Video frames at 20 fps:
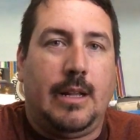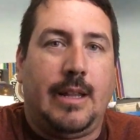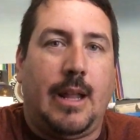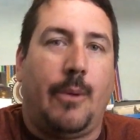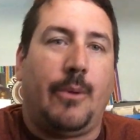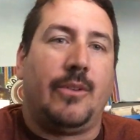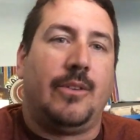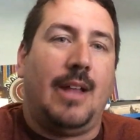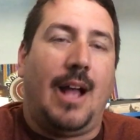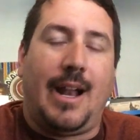That
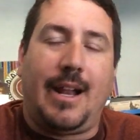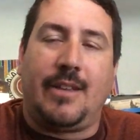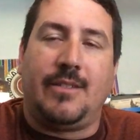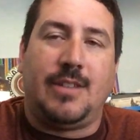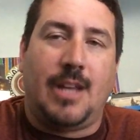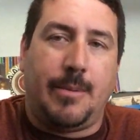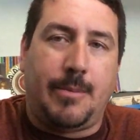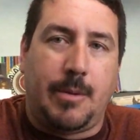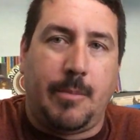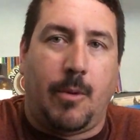was not
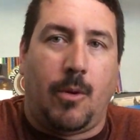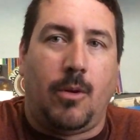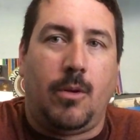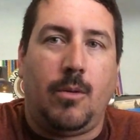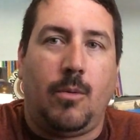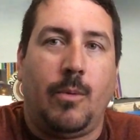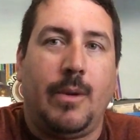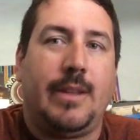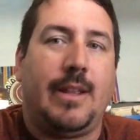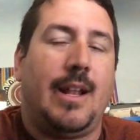acceptable.
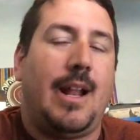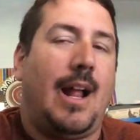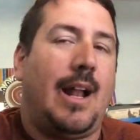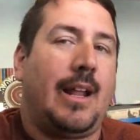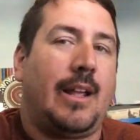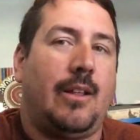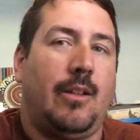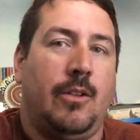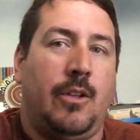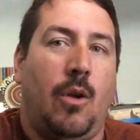We did not.
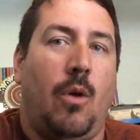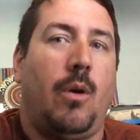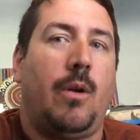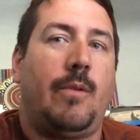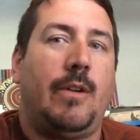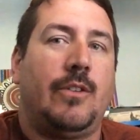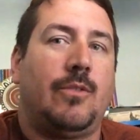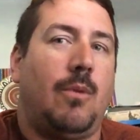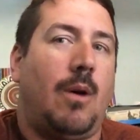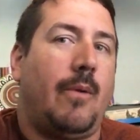The only
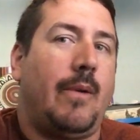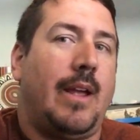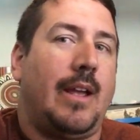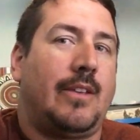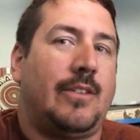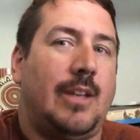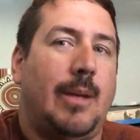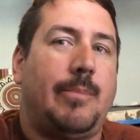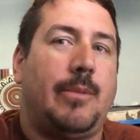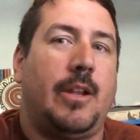reason why we
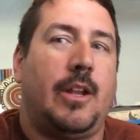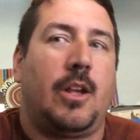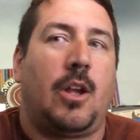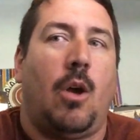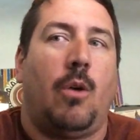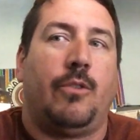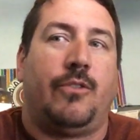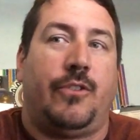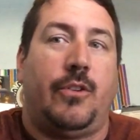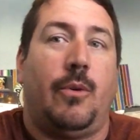accepted to
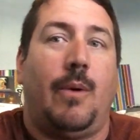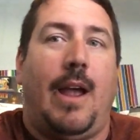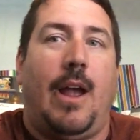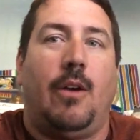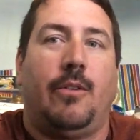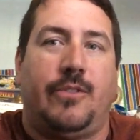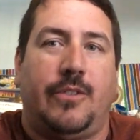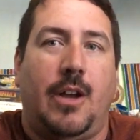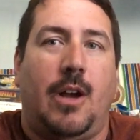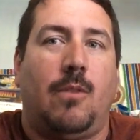go to a
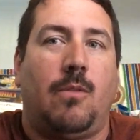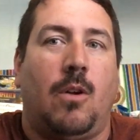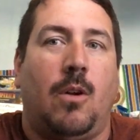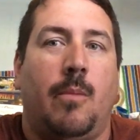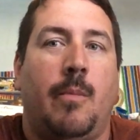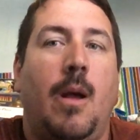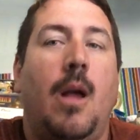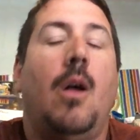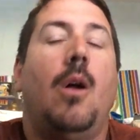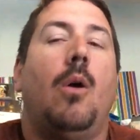hotel
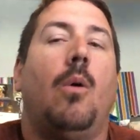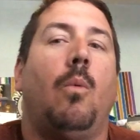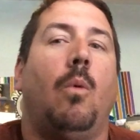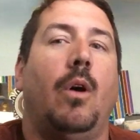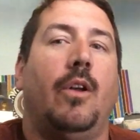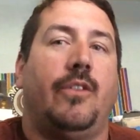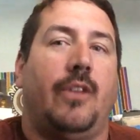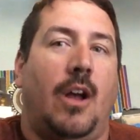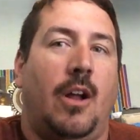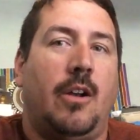room
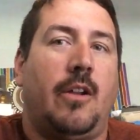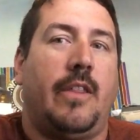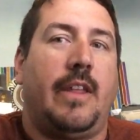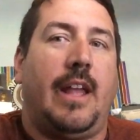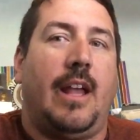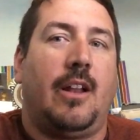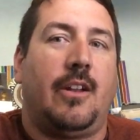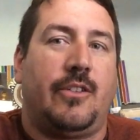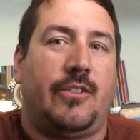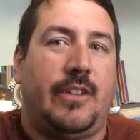was under
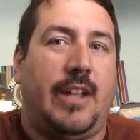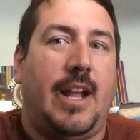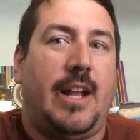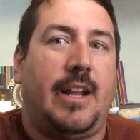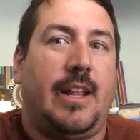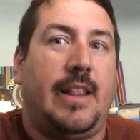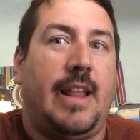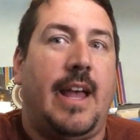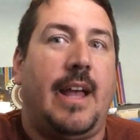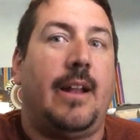the
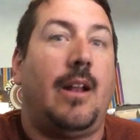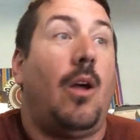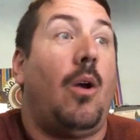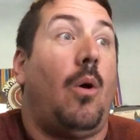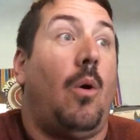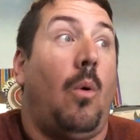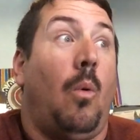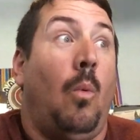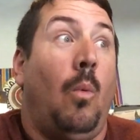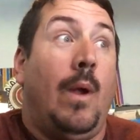understanding that
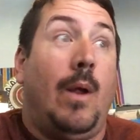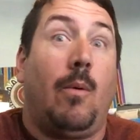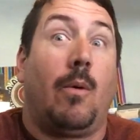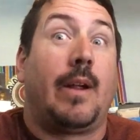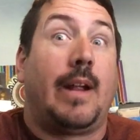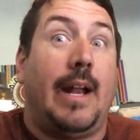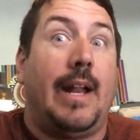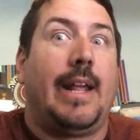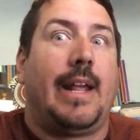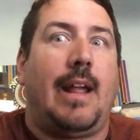we
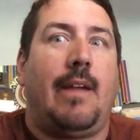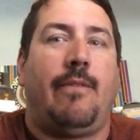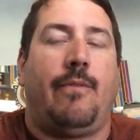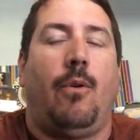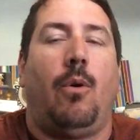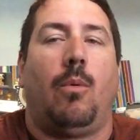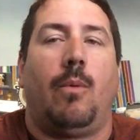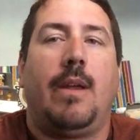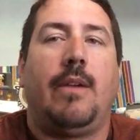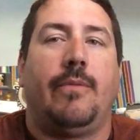were getting a
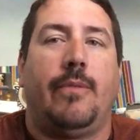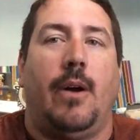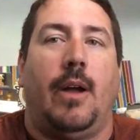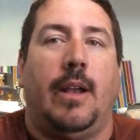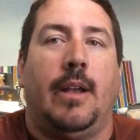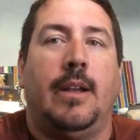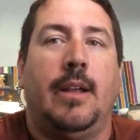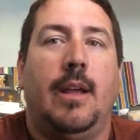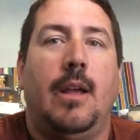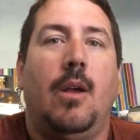full
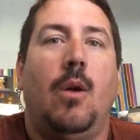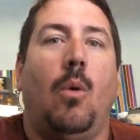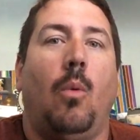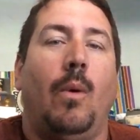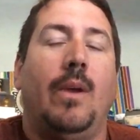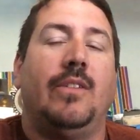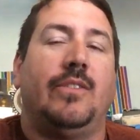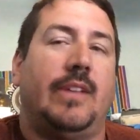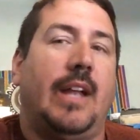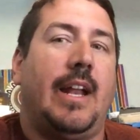refund.
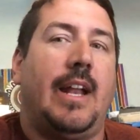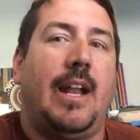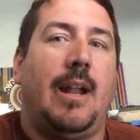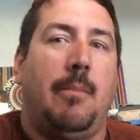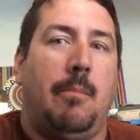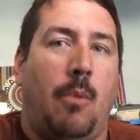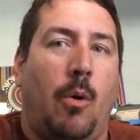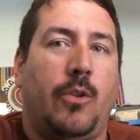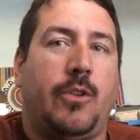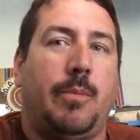We stated
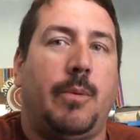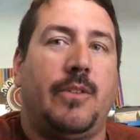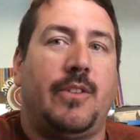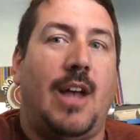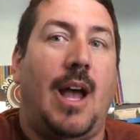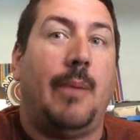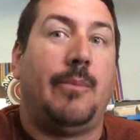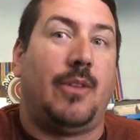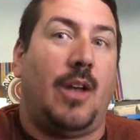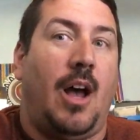it multiple
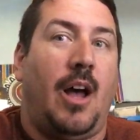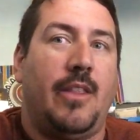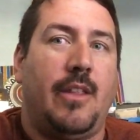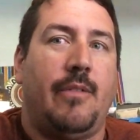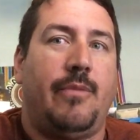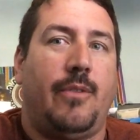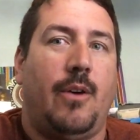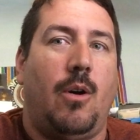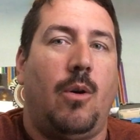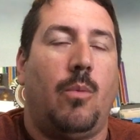times on
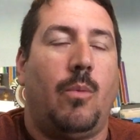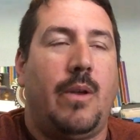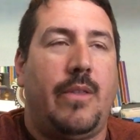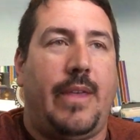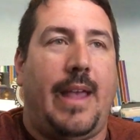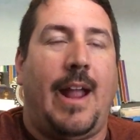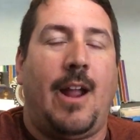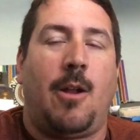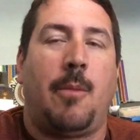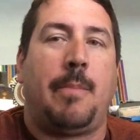the phone with
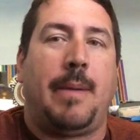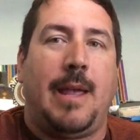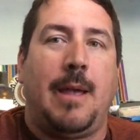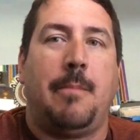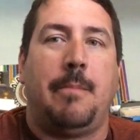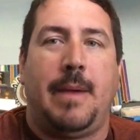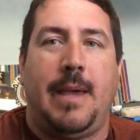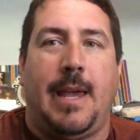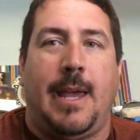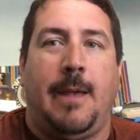
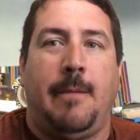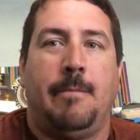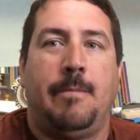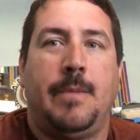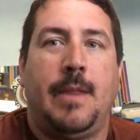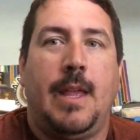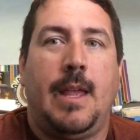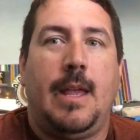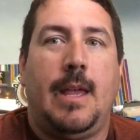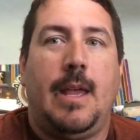Airbnb.
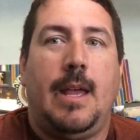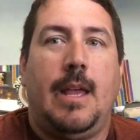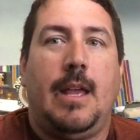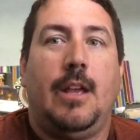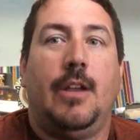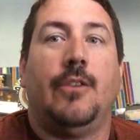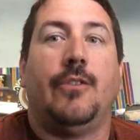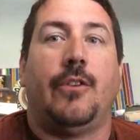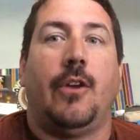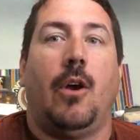
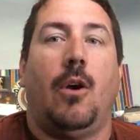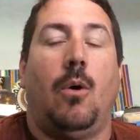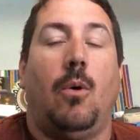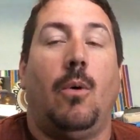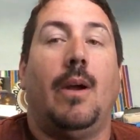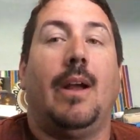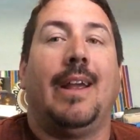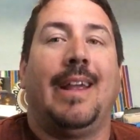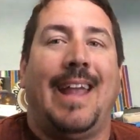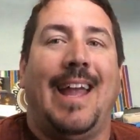
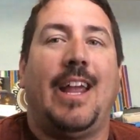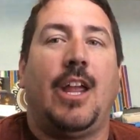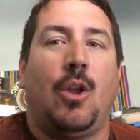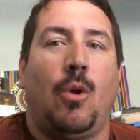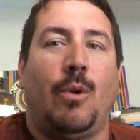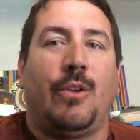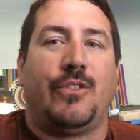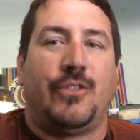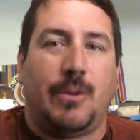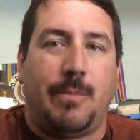So get
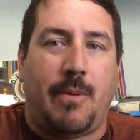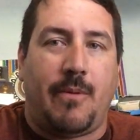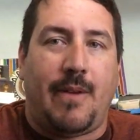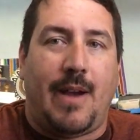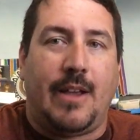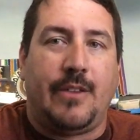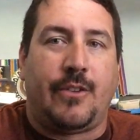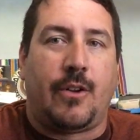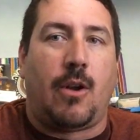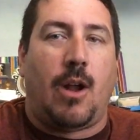your
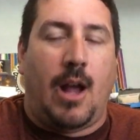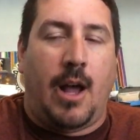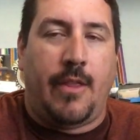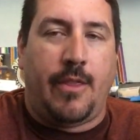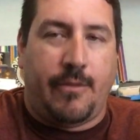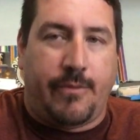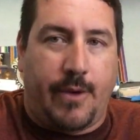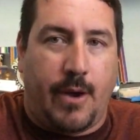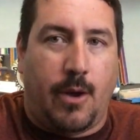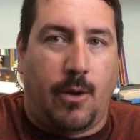supervisor
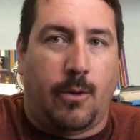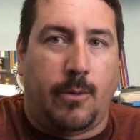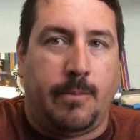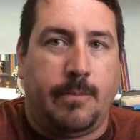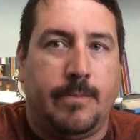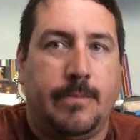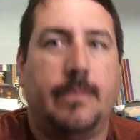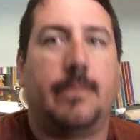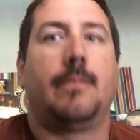on the phone.